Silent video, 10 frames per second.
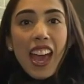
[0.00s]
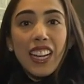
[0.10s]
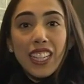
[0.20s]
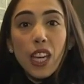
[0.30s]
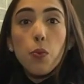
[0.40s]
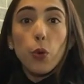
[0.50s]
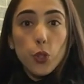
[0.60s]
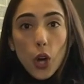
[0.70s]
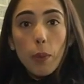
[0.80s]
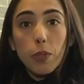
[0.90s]
and a kit will
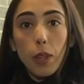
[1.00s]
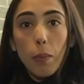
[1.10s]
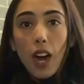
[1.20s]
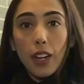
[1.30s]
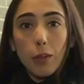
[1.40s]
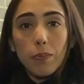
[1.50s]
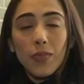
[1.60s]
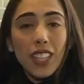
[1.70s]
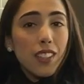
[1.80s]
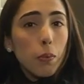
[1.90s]
drop to the bottom.
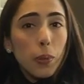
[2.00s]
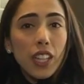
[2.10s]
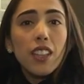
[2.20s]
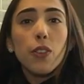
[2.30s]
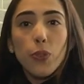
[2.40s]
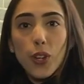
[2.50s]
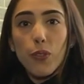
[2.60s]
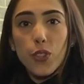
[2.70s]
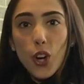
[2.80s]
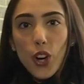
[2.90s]
It's completely free
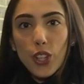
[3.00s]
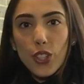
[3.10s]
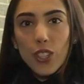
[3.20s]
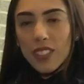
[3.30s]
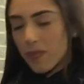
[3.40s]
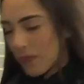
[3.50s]
of charge.